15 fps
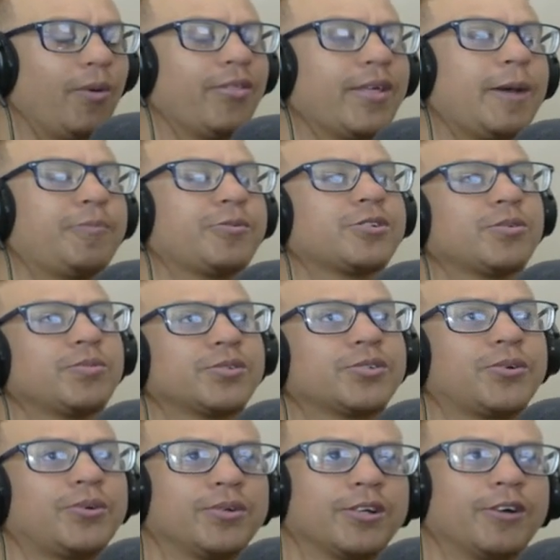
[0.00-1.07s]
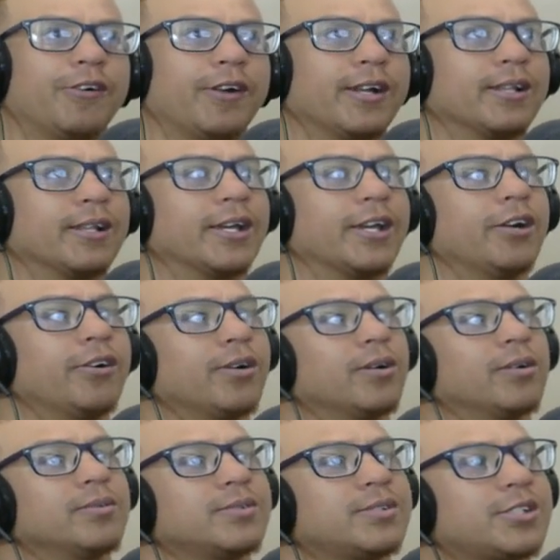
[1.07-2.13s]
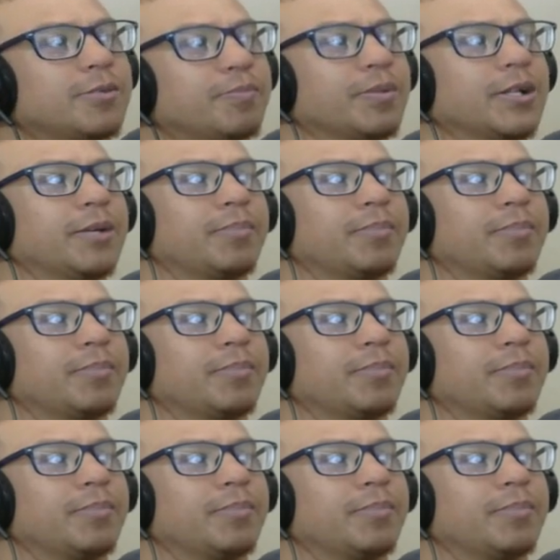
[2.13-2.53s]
Well, the episode was called A Real Hero simply